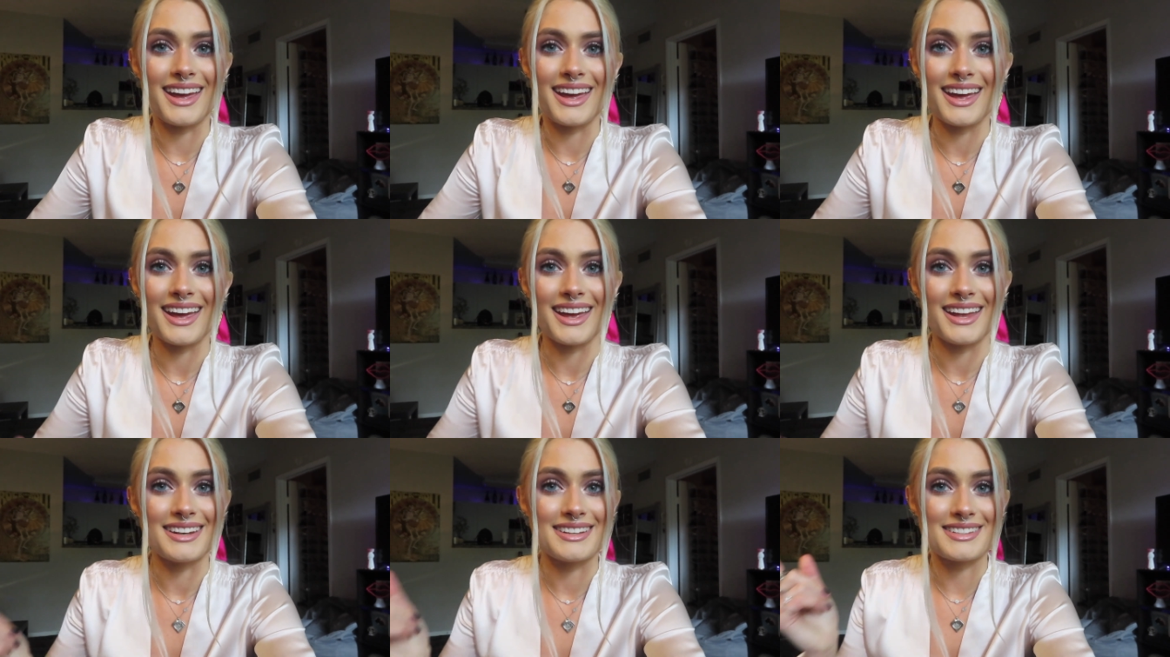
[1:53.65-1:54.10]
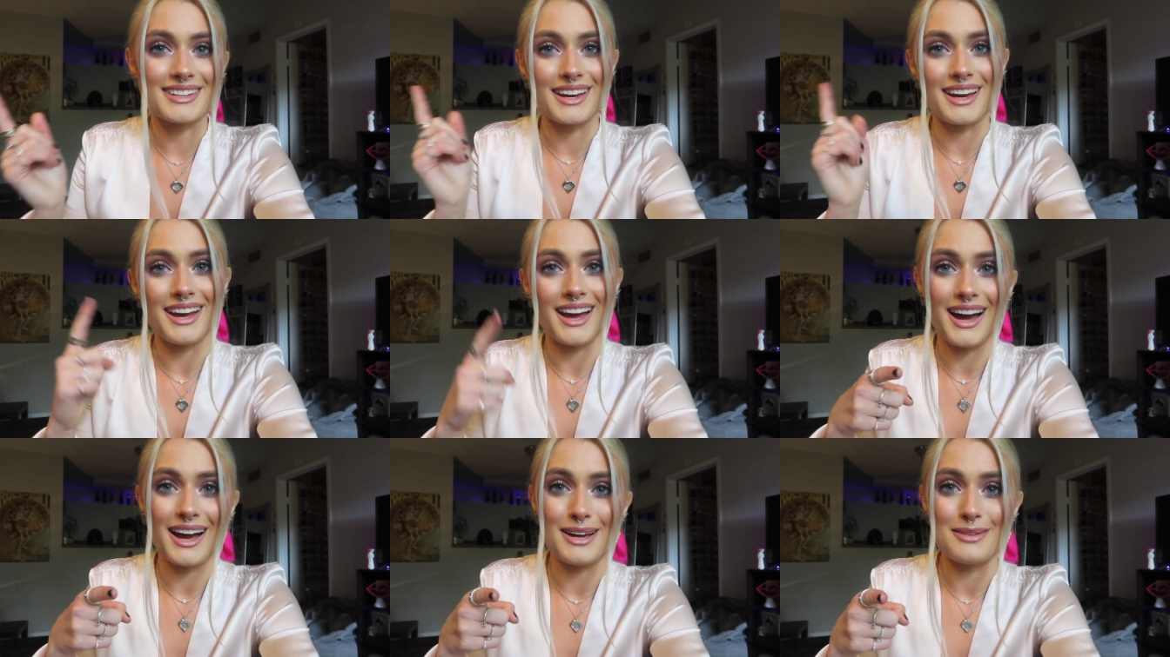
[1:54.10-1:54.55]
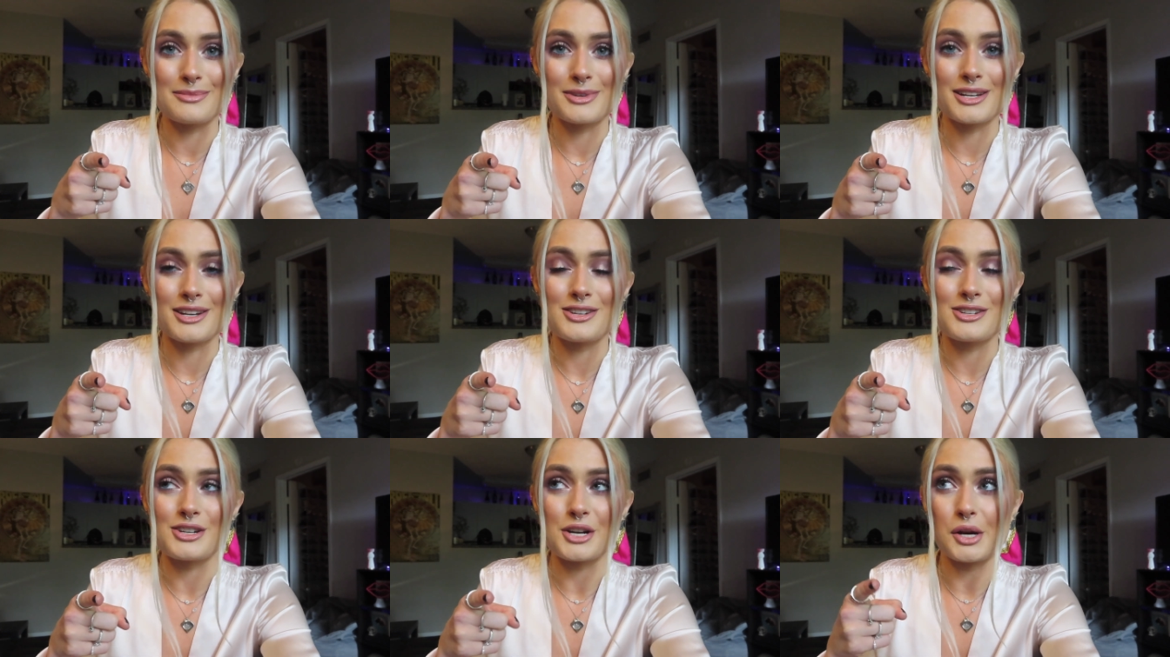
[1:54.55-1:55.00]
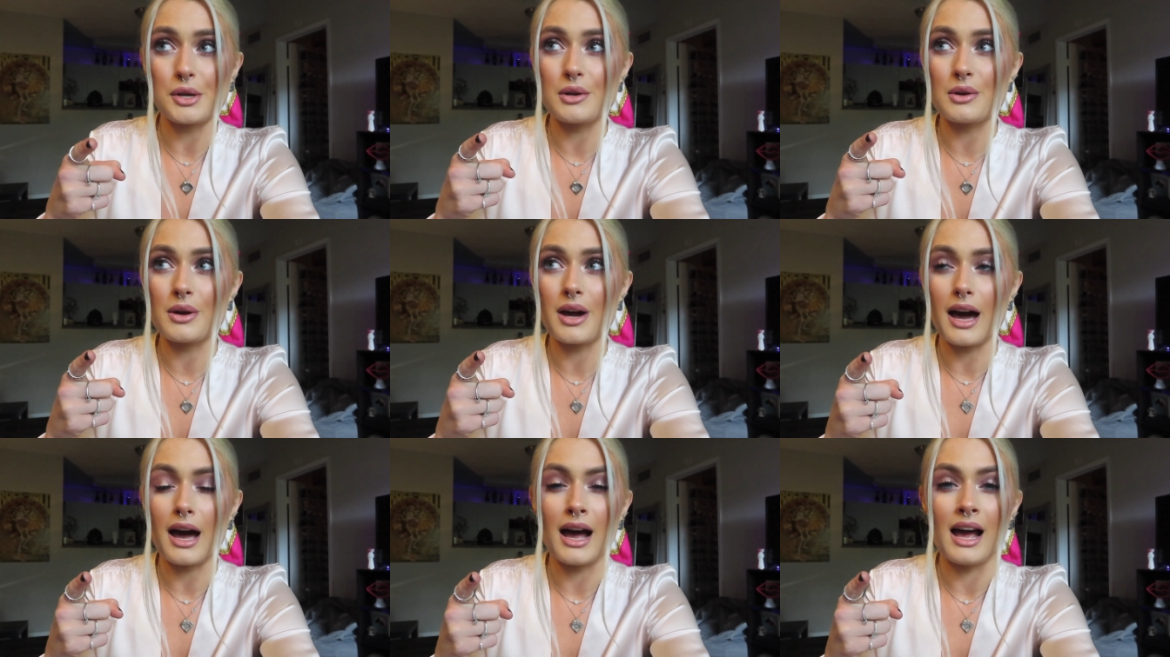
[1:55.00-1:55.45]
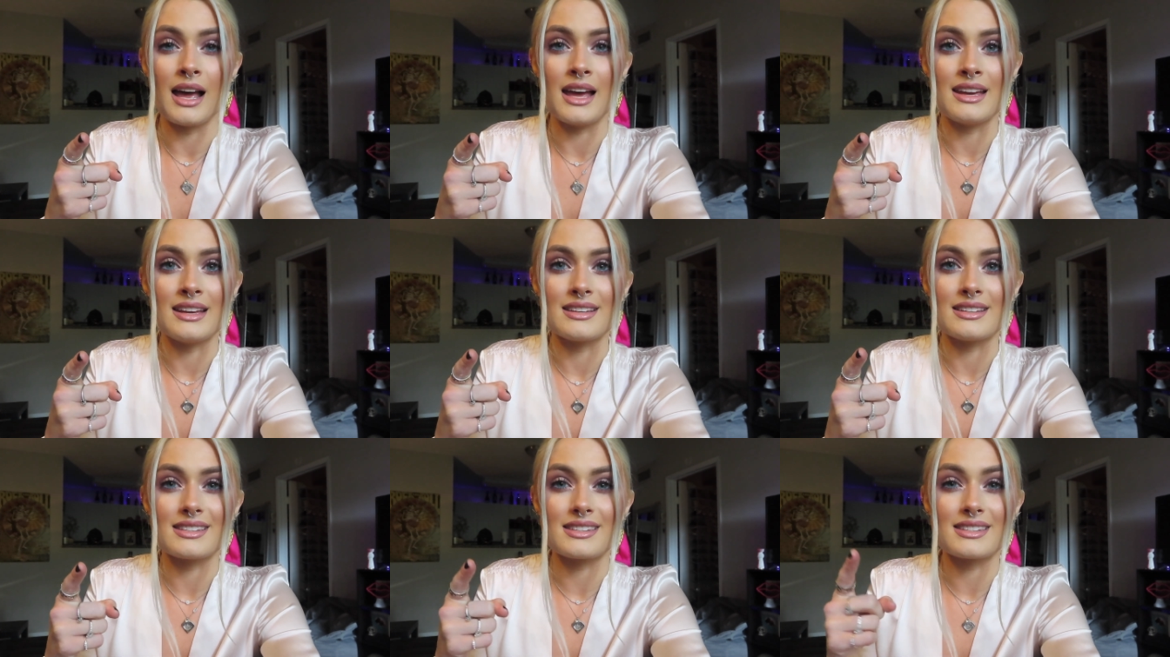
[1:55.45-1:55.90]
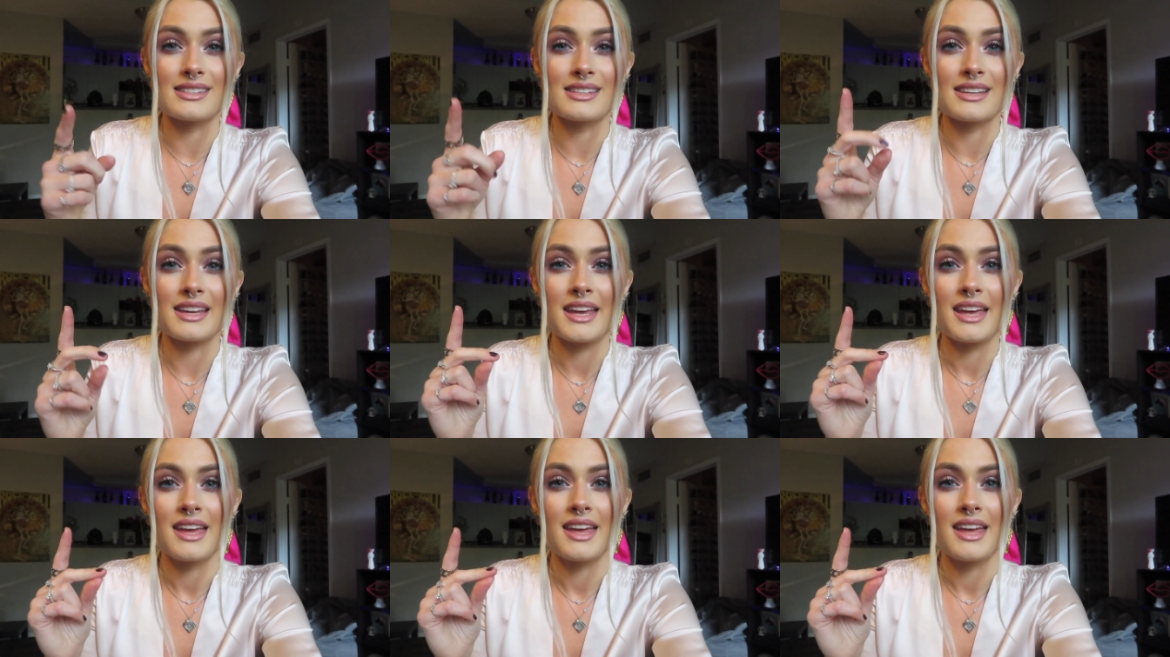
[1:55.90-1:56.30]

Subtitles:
and I'm gonna show you guys